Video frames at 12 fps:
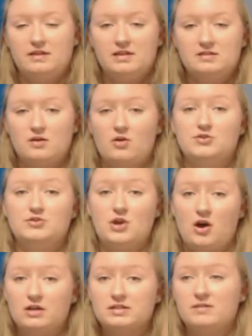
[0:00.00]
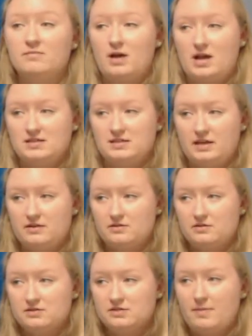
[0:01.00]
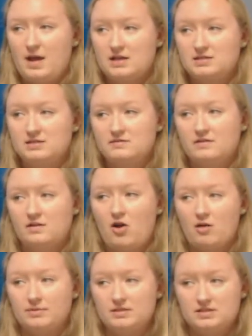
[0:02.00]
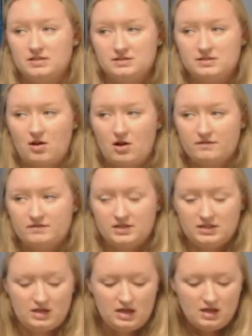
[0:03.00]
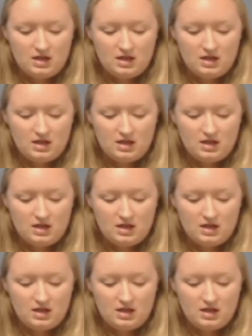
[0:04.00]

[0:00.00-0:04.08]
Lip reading: these are not bystanders. Passive accomplices often